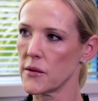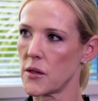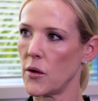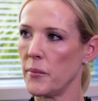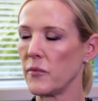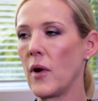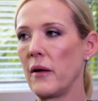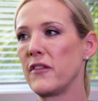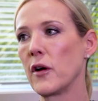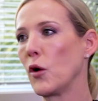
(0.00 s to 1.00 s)
So
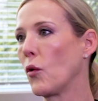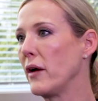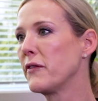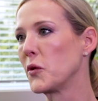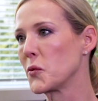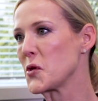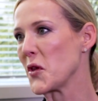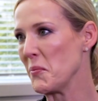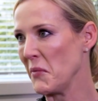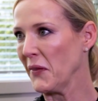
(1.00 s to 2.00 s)
I'm very grateful to
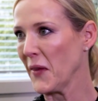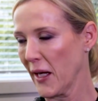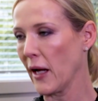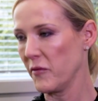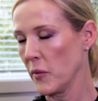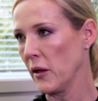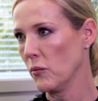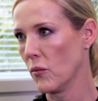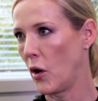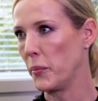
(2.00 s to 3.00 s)
the men that gave me
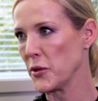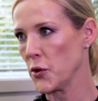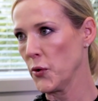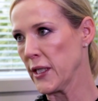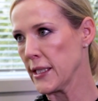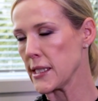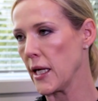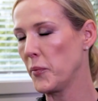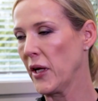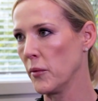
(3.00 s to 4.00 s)
opportunities,
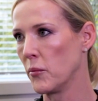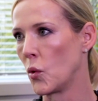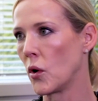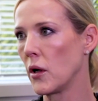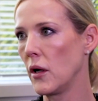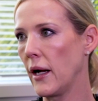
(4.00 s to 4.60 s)
like Peter Moore,